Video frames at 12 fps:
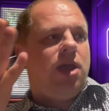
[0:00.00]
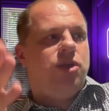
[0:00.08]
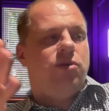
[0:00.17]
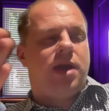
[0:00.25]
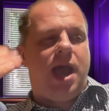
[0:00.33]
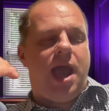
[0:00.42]

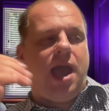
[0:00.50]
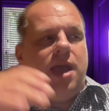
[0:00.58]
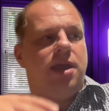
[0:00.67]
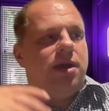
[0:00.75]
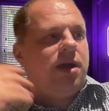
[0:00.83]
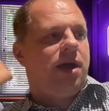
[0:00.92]

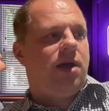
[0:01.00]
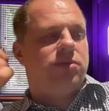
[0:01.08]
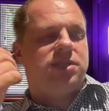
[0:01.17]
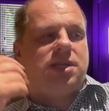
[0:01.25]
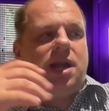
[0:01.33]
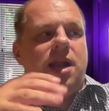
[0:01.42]
UK,
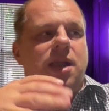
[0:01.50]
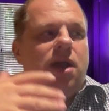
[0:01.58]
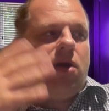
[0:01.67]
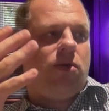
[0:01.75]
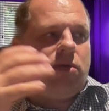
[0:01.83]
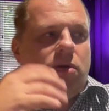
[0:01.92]

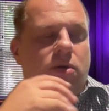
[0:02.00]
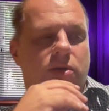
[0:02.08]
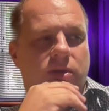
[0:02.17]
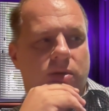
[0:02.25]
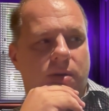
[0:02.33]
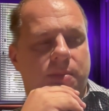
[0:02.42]
Australia,
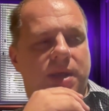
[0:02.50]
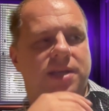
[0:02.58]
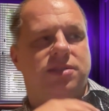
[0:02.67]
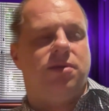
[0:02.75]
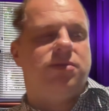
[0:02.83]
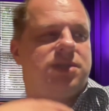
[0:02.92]
or Europe.
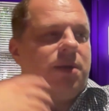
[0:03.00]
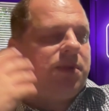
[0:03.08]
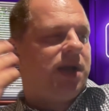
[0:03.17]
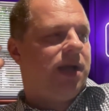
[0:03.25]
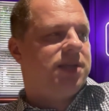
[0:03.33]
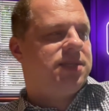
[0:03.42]
Yeah. So
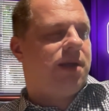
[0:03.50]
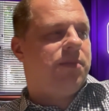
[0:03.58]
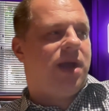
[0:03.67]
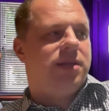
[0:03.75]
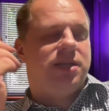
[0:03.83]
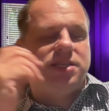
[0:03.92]
some
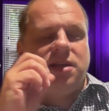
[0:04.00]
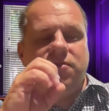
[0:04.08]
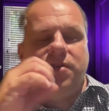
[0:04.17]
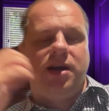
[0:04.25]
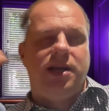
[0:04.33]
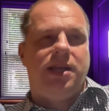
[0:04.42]
countries are
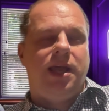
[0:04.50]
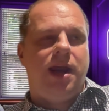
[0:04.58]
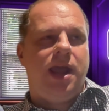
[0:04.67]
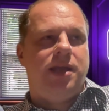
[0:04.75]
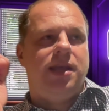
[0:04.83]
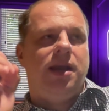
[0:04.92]
very
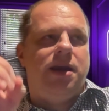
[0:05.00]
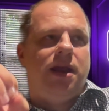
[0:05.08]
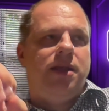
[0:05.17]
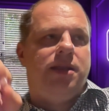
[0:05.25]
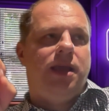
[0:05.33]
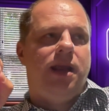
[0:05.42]
direct.
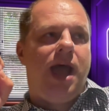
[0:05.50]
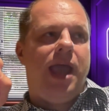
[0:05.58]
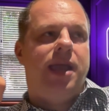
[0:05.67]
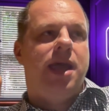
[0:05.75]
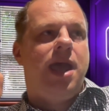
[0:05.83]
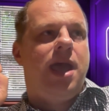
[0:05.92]
They
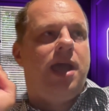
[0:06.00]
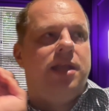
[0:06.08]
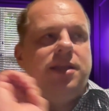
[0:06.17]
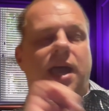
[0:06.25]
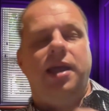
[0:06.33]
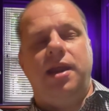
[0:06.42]
like
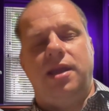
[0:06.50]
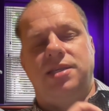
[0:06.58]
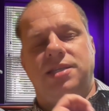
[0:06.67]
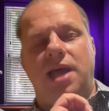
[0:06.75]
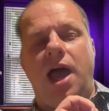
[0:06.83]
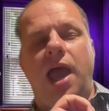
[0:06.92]
direct
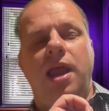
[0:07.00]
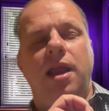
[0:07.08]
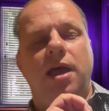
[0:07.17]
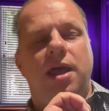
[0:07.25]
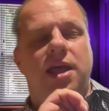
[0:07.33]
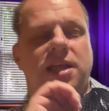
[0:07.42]

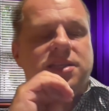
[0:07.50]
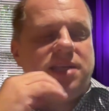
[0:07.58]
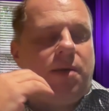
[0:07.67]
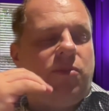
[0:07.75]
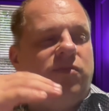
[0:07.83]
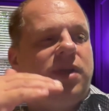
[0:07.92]
style.
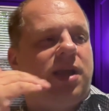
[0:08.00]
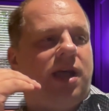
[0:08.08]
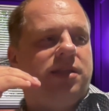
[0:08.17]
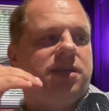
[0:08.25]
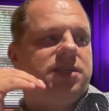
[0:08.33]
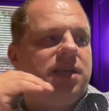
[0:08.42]
Some of the
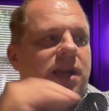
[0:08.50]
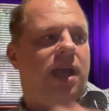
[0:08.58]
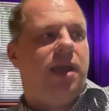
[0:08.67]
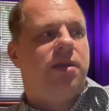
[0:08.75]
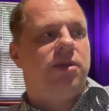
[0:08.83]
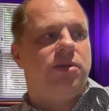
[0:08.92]
countries, they
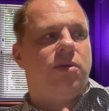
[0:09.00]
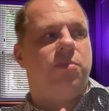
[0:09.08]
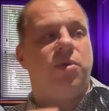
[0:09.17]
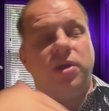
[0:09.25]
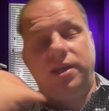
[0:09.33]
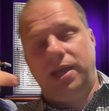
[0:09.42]
like,
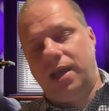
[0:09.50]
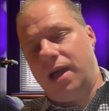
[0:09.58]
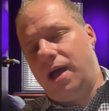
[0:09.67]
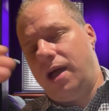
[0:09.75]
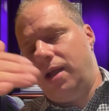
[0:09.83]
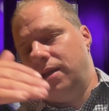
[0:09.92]

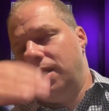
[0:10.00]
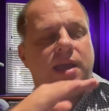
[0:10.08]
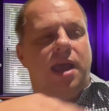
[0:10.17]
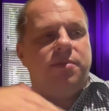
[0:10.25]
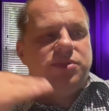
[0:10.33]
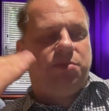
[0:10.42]
political
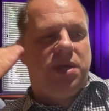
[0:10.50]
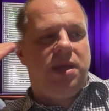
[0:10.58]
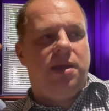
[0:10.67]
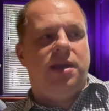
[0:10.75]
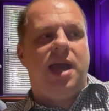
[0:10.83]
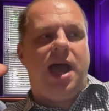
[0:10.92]
games,
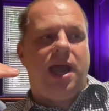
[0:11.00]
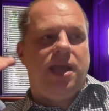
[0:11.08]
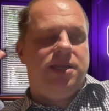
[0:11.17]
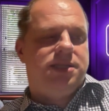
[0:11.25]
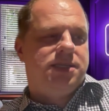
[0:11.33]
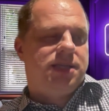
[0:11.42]
being
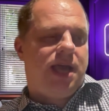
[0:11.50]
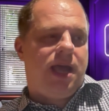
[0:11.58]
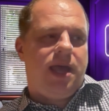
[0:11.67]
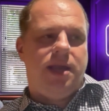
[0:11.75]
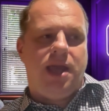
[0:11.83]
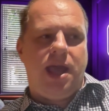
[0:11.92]
nice
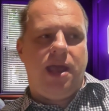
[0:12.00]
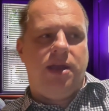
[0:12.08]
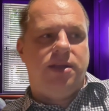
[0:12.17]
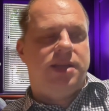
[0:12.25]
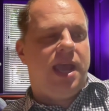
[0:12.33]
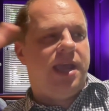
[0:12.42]
and
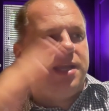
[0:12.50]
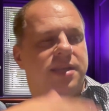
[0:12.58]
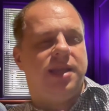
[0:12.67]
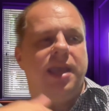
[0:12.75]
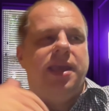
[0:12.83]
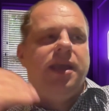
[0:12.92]

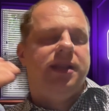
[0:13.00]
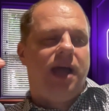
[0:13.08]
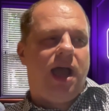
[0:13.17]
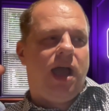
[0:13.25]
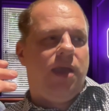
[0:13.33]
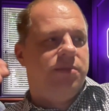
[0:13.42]
taking
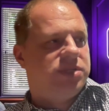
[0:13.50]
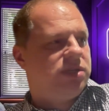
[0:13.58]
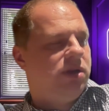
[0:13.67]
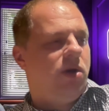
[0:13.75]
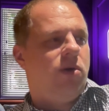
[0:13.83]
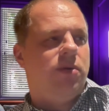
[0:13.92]
time,
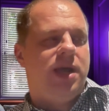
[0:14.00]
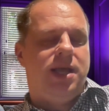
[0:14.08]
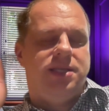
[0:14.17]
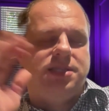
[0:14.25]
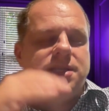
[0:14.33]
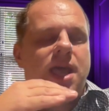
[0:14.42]

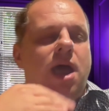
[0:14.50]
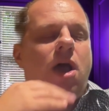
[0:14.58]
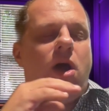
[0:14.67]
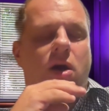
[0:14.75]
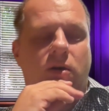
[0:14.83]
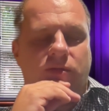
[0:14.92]
slowness
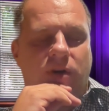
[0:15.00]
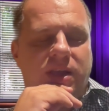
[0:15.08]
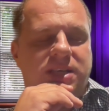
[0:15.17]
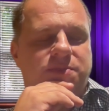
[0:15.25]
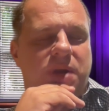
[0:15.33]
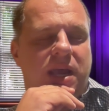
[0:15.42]
of
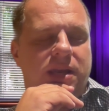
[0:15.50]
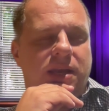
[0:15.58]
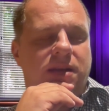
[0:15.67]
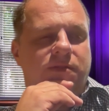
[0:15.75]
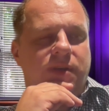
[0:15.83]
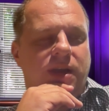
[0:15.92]

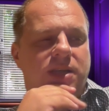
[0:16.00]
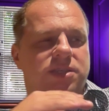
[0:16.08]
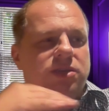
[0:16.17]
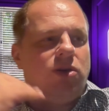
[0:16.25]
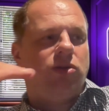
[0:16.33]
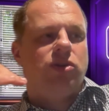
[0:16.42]
explaining the
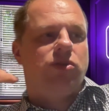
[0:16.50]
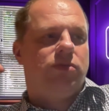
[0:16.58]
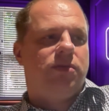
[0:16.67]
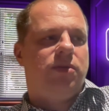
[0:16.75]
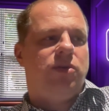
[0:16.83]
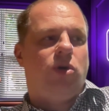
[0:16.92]
things, not
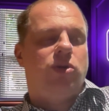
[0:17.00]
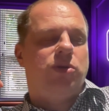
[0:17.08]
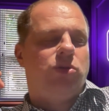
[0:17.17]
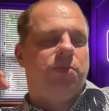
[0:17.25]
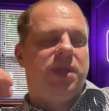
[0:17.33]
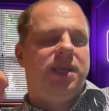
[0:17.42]

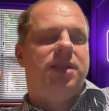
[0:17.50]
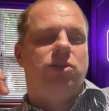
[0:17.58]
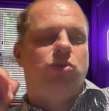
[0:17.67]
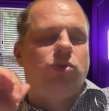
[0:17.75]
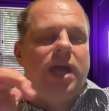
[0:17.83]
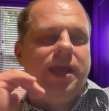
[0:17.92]
to be
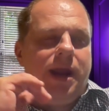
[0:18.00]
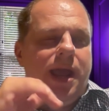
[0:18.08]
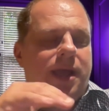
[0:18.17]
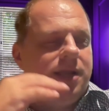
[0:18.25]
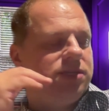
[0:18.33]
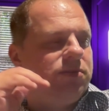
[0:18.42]
too
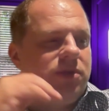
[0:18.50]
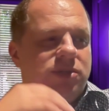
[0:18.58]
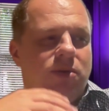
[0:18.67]
direct and so on.